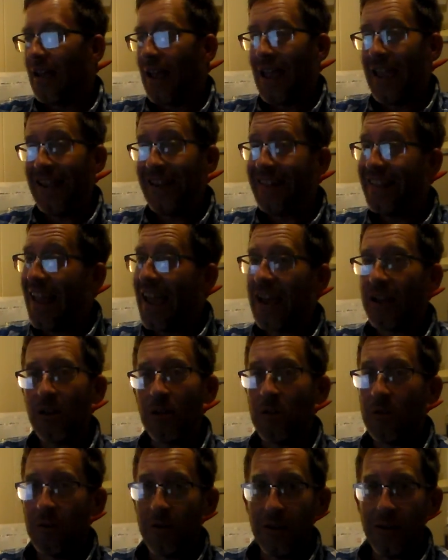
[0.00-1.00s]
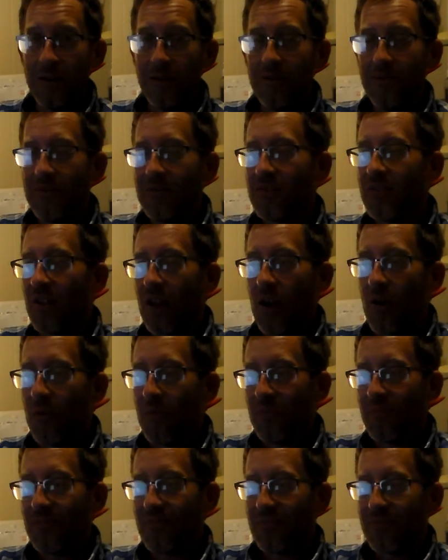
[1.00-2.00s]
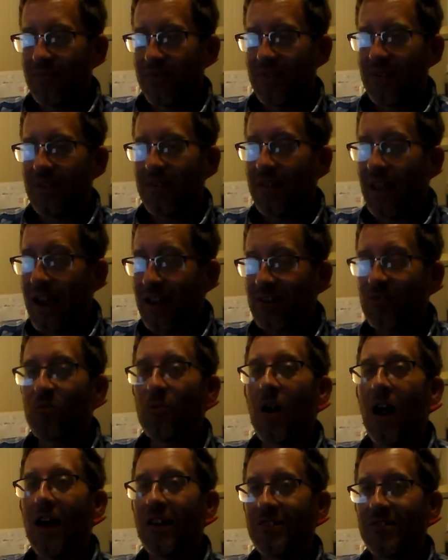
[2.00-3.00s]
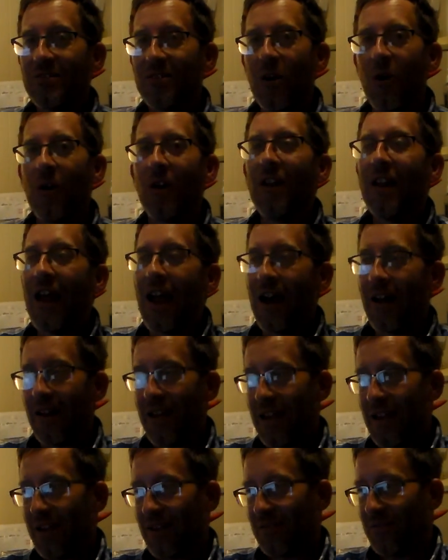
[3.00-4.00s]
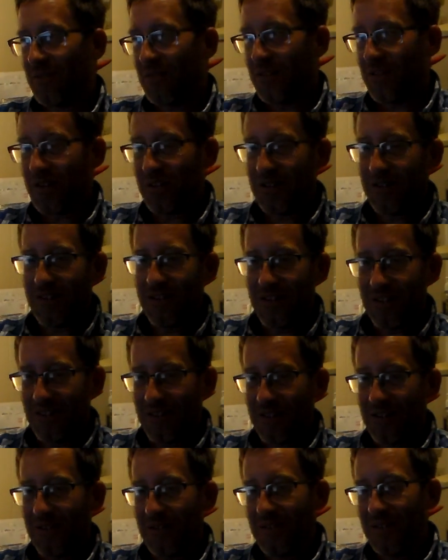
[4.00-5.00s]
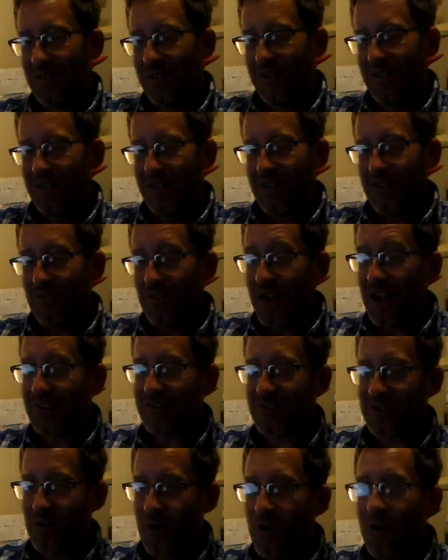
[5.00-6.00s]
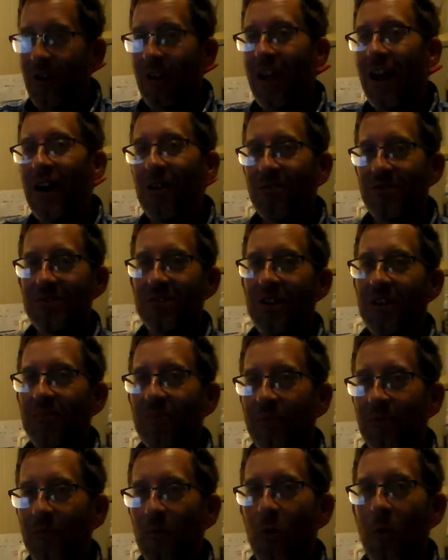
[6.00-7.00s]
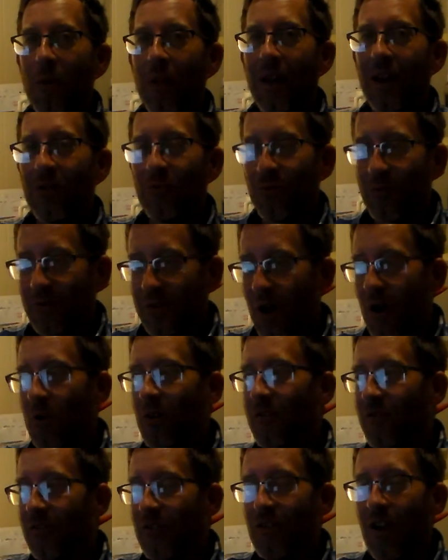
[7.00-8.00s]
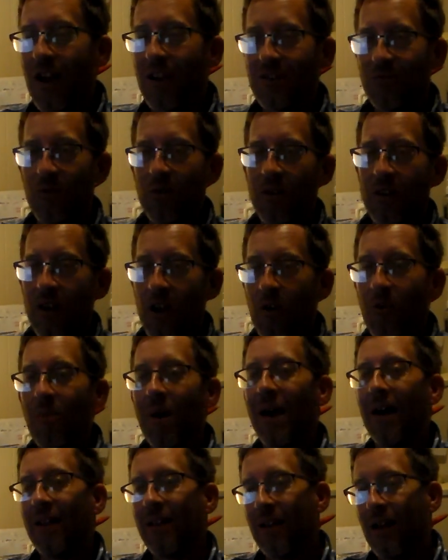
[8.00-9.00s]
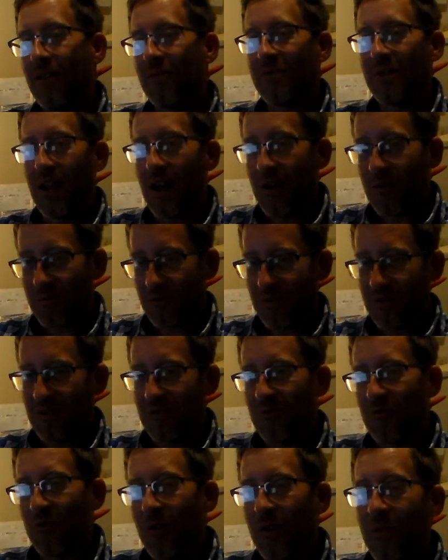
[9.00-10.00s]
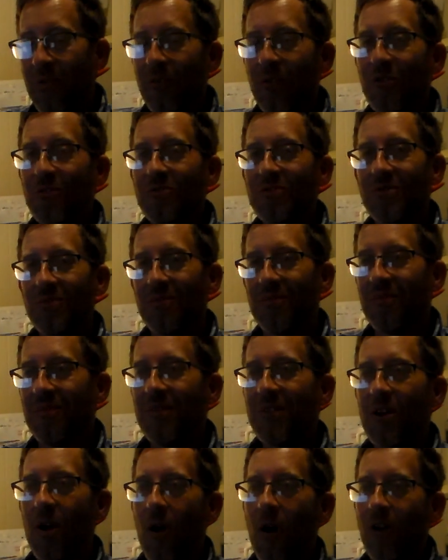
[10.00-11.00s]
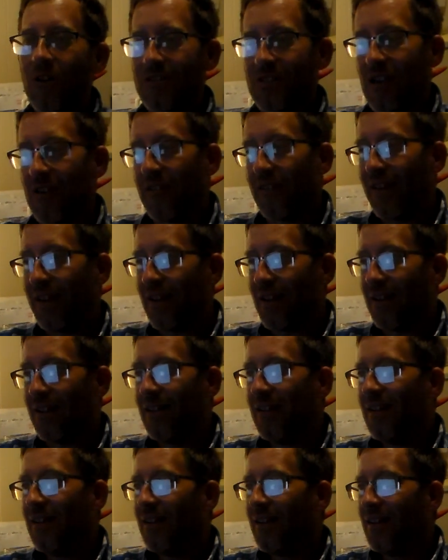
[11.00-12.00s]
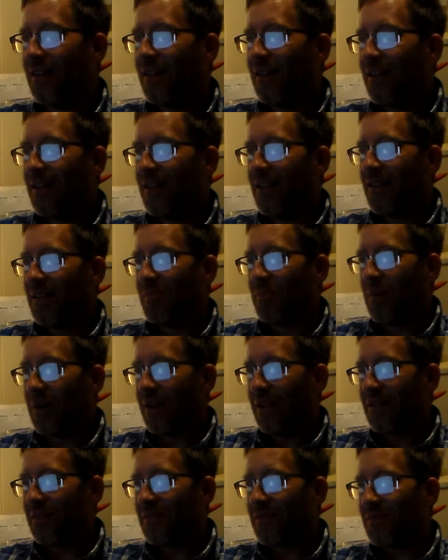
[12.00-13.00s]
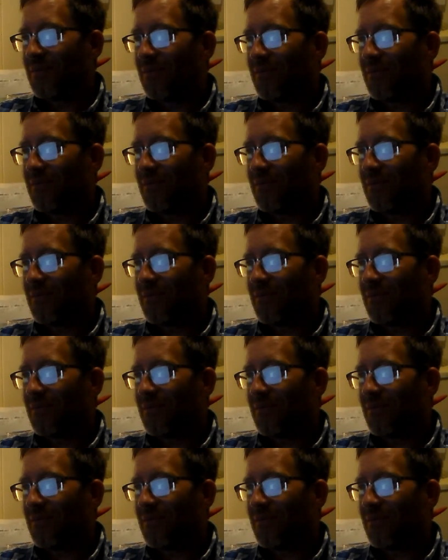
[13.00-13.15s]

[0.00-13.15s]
ain't that good. So that's where I started out at. Well, I started out with stuff before that. We'll talk if you guys want to know about it. I'll run through some cars that I had, but